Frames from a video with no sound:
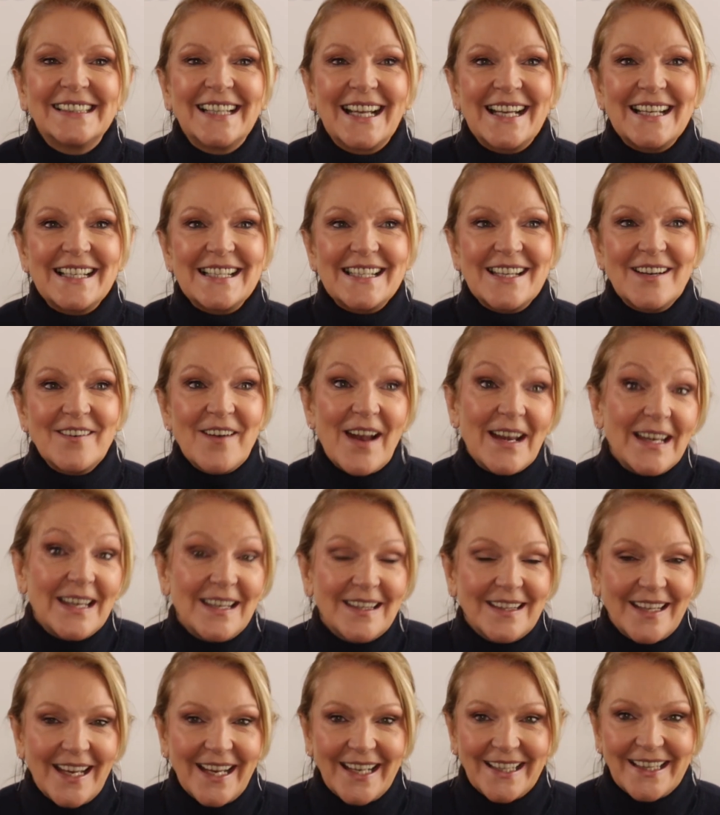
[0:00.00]
Is there
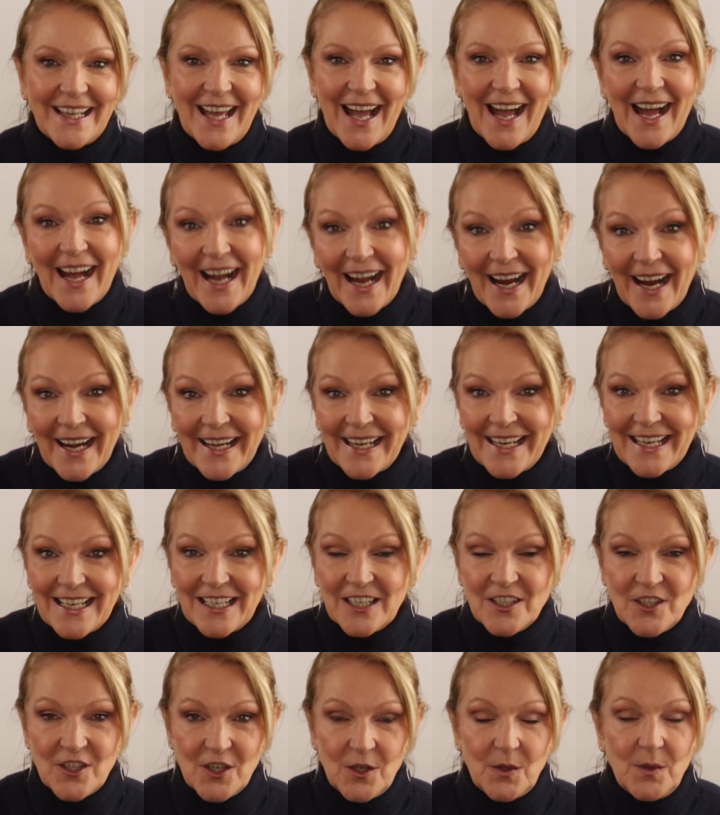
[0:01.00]
anything that I
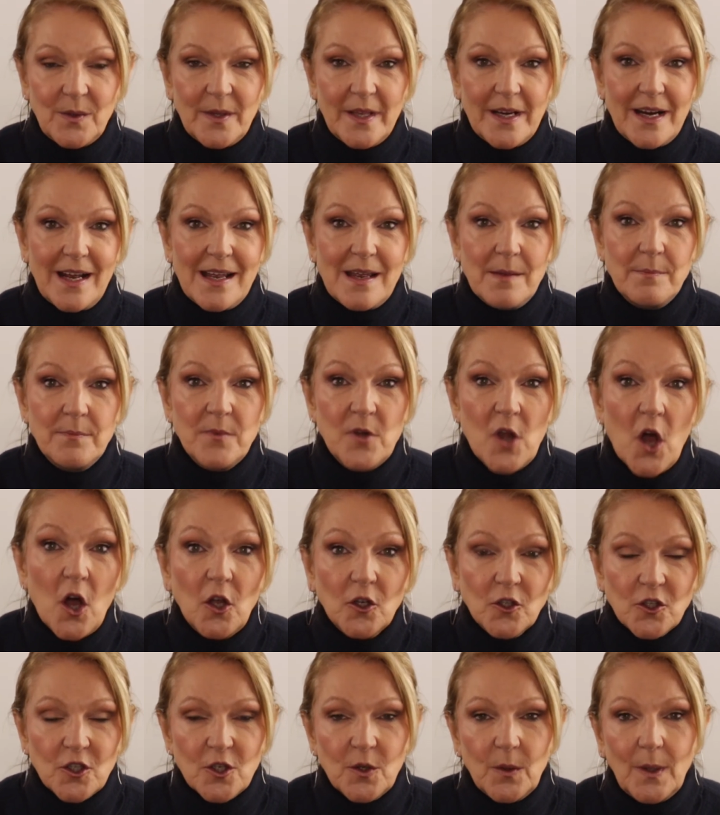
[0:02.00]
can do that I am
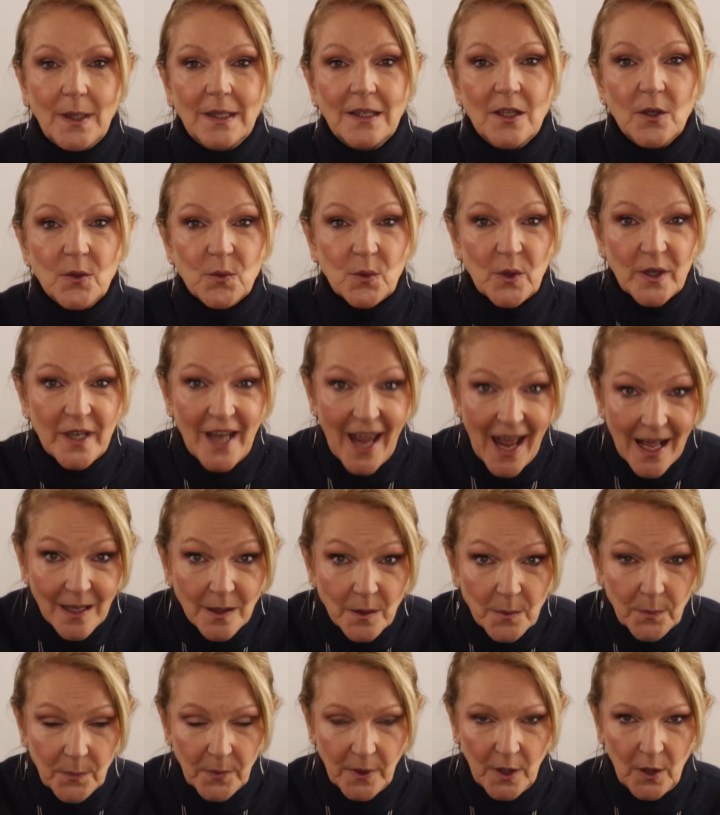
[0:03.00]
not doing that would
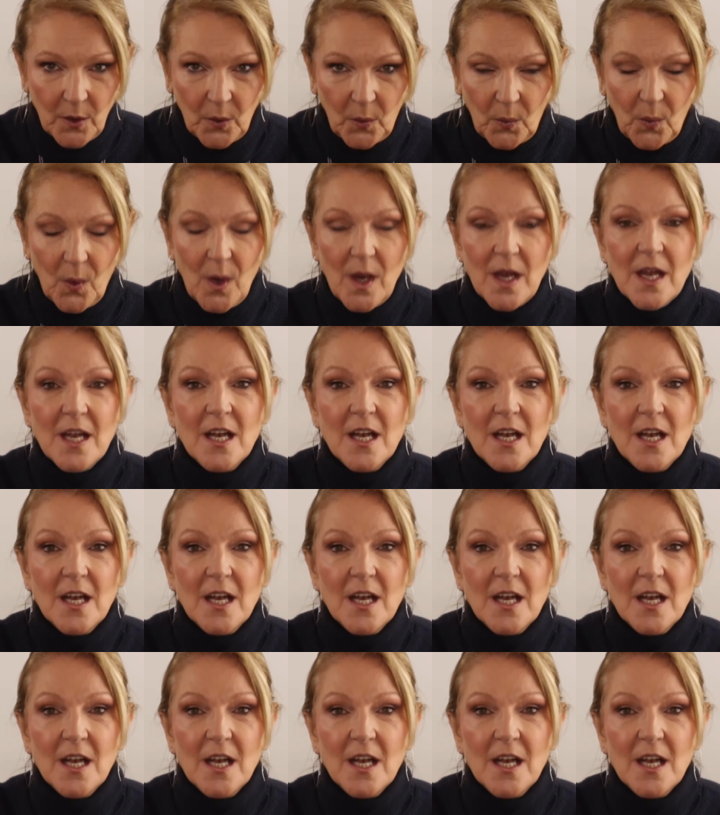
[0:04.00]
help you